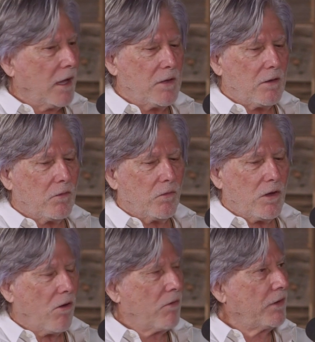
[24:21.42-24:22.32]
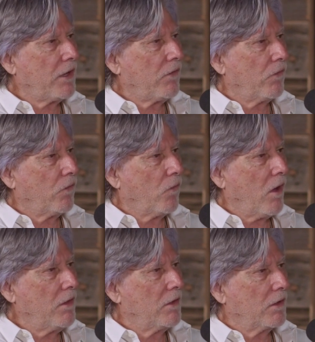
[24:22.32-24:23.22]
I mean, we already
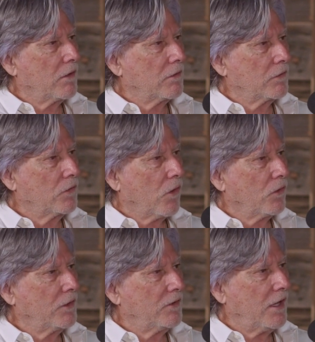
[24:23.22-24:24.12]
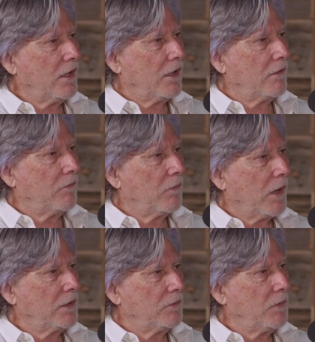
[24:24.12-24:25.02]
won the golden ticket
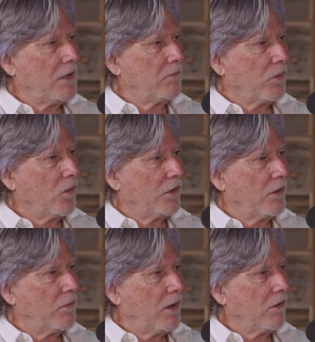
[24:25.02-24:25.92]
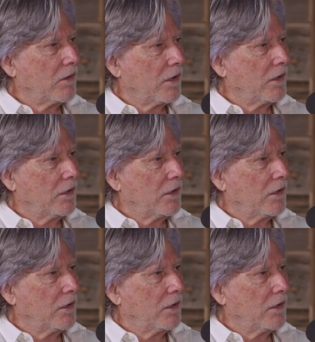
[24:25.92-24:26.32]
by being born in America.